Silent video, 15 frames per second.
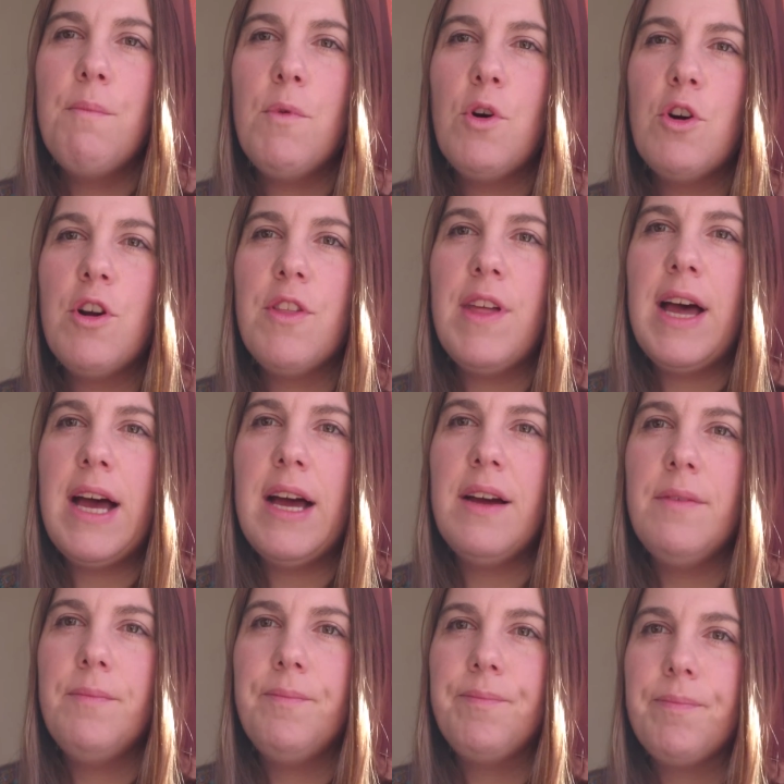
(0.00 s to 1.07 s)
more of
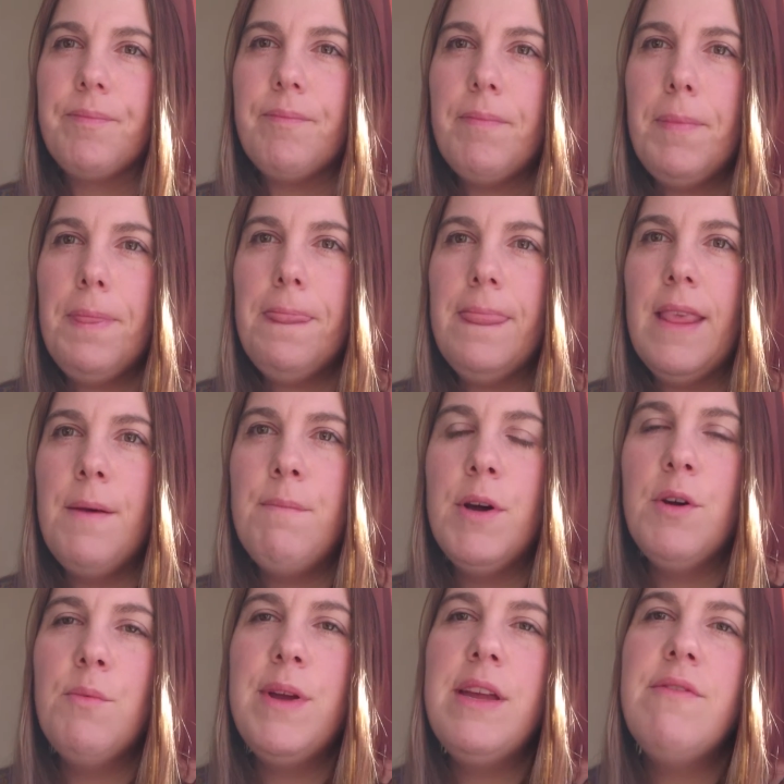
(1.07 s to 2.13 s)
that.
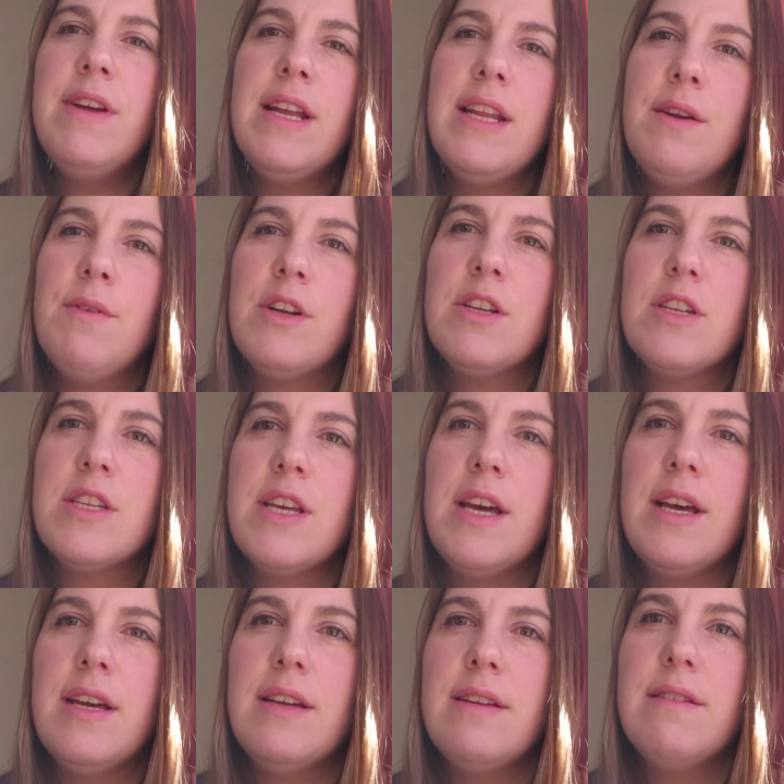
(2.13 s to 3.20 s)
But we really want
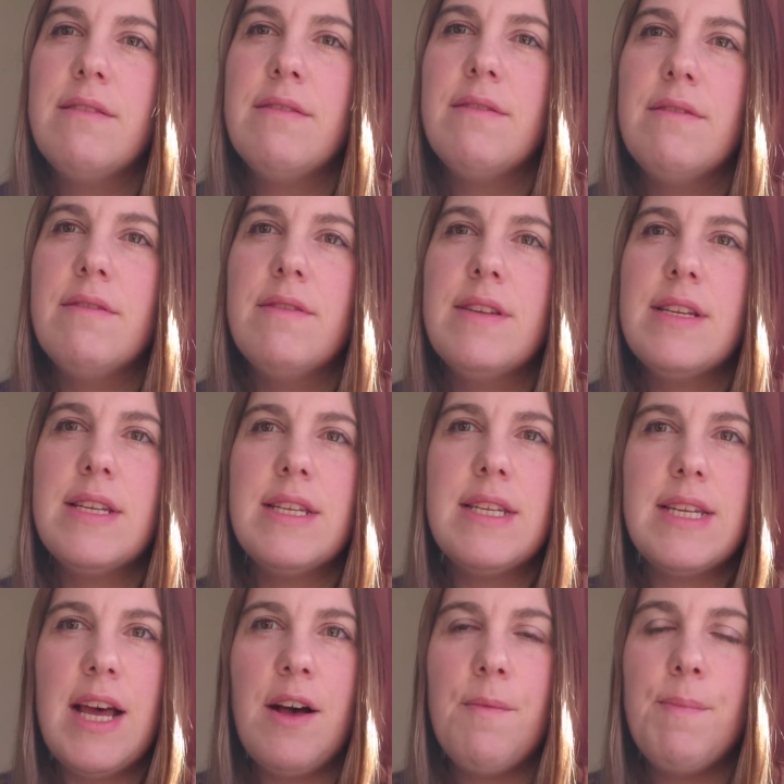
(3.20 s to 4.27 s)
to
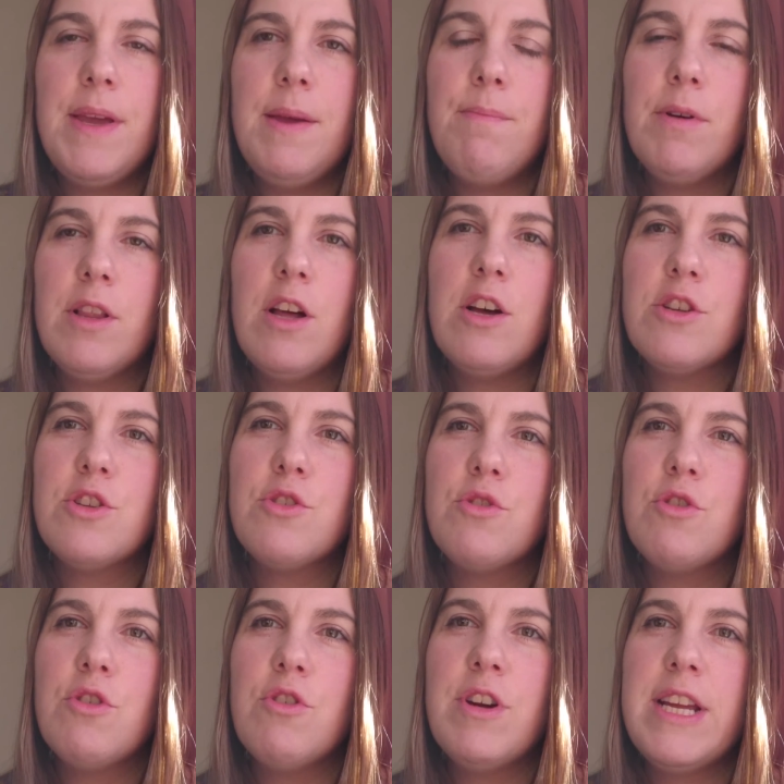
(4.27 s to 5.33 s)
tell people our
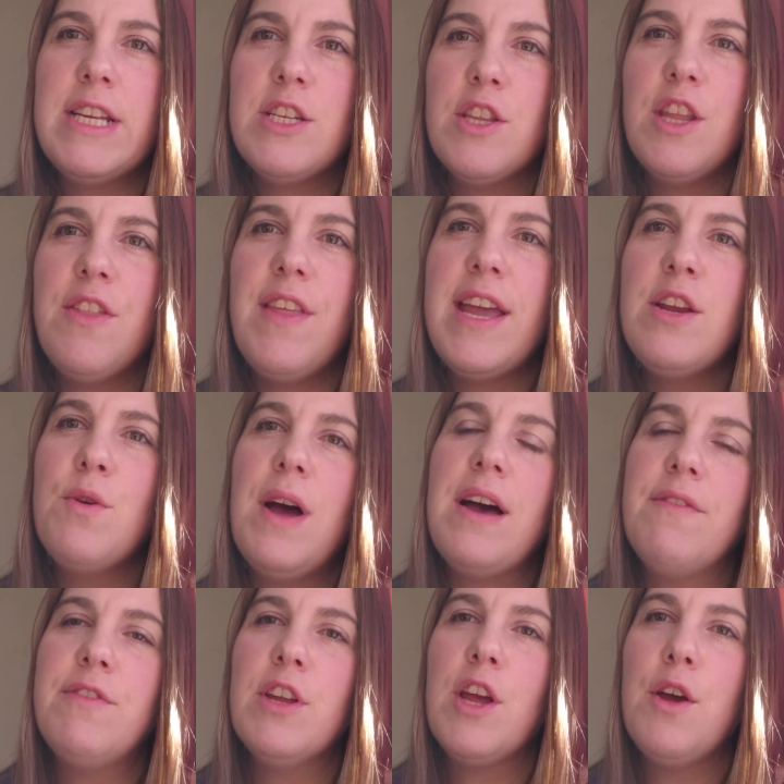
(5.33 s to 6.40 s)
story so that they don't
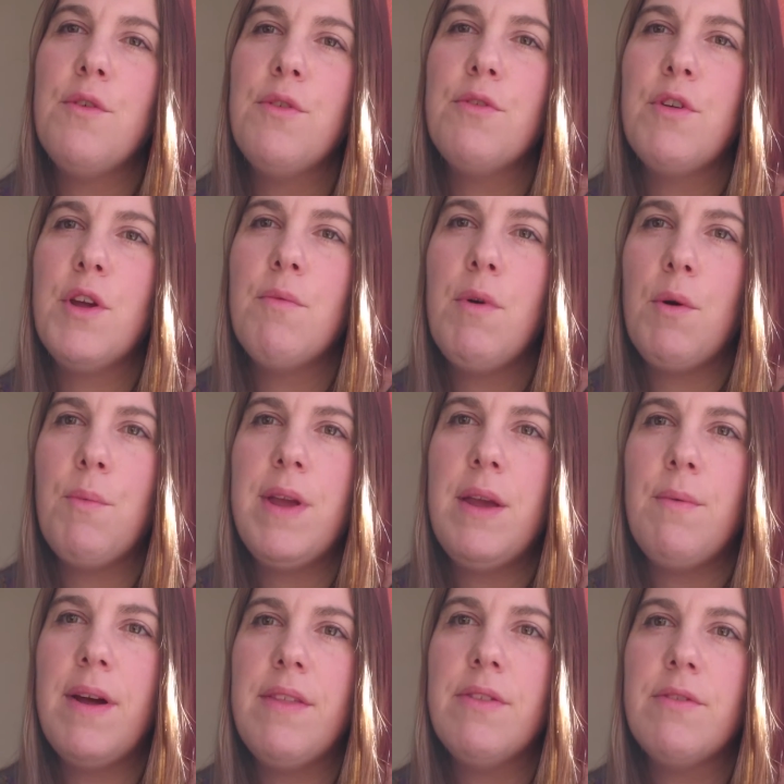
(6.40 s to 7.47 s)
have to go through what
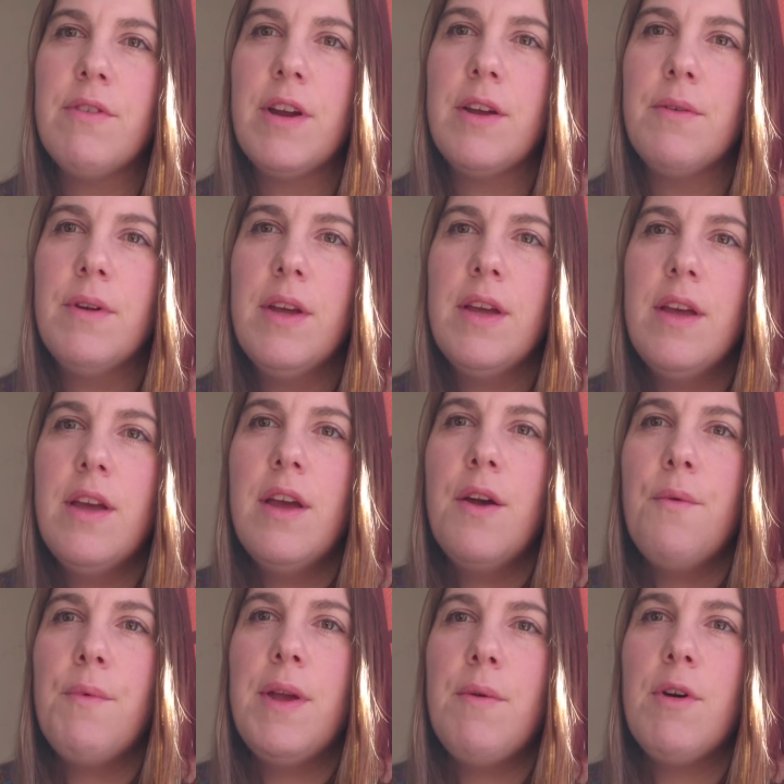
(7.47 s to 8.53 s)
we went through.
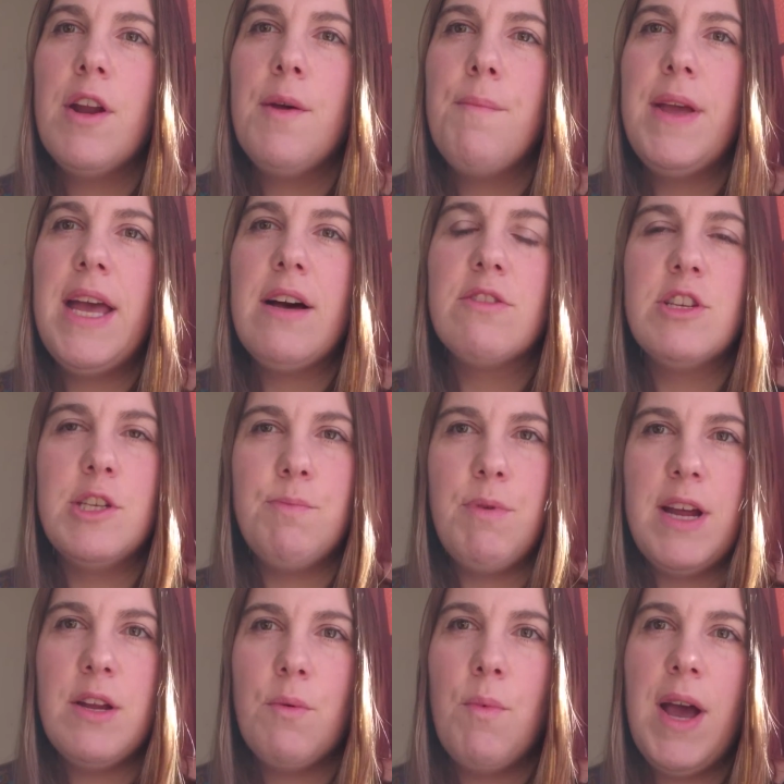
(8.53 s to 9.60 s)
We want to be able to
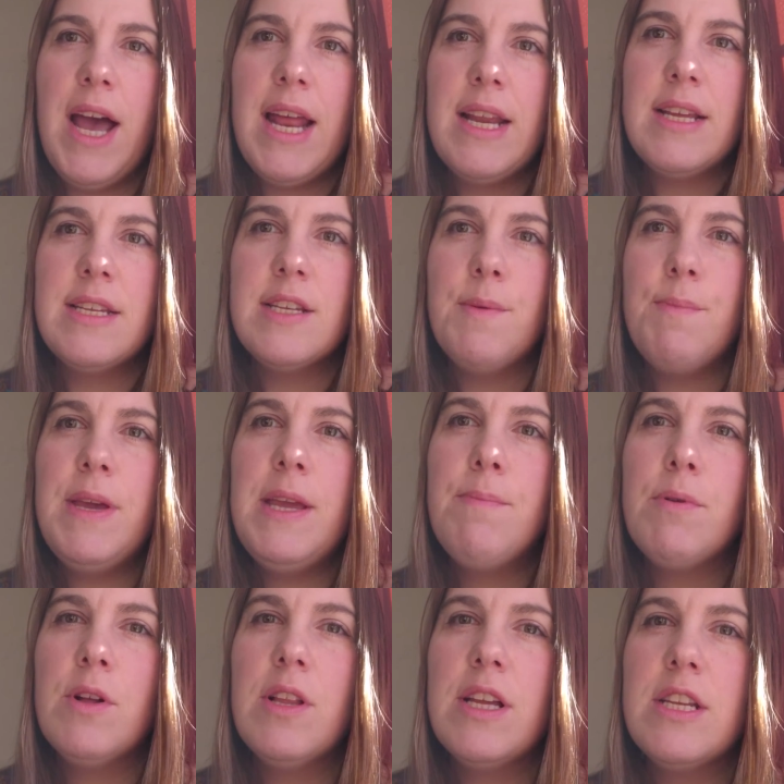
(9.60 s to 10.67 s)
spread awareness to
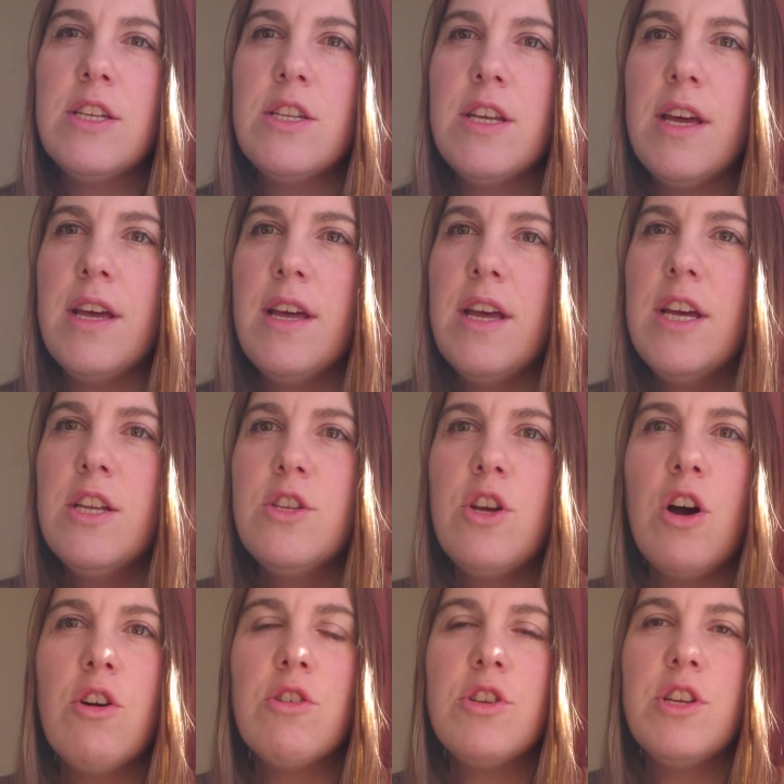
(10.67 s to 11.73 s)
people and to
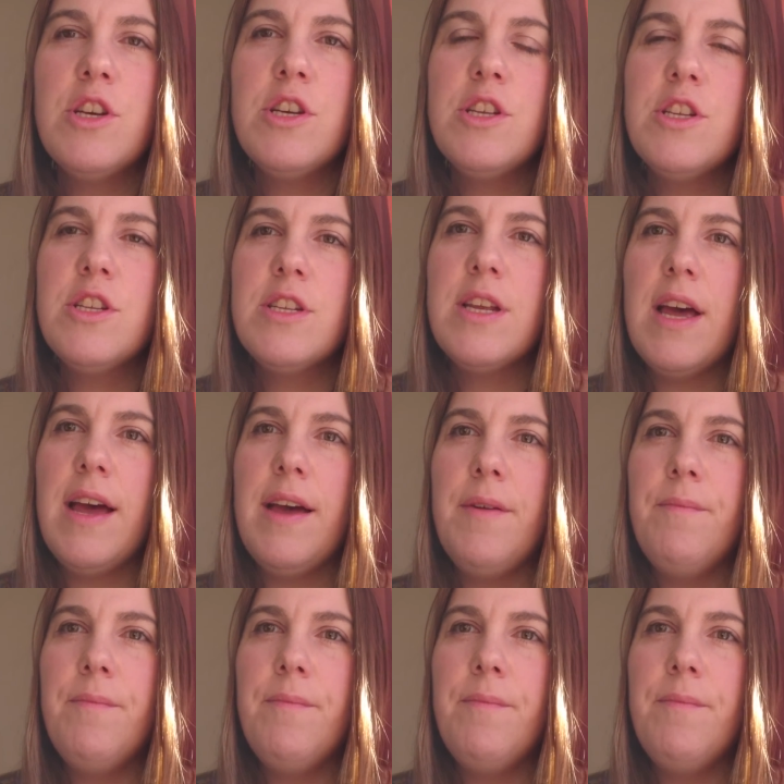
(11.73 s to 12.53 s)
doctors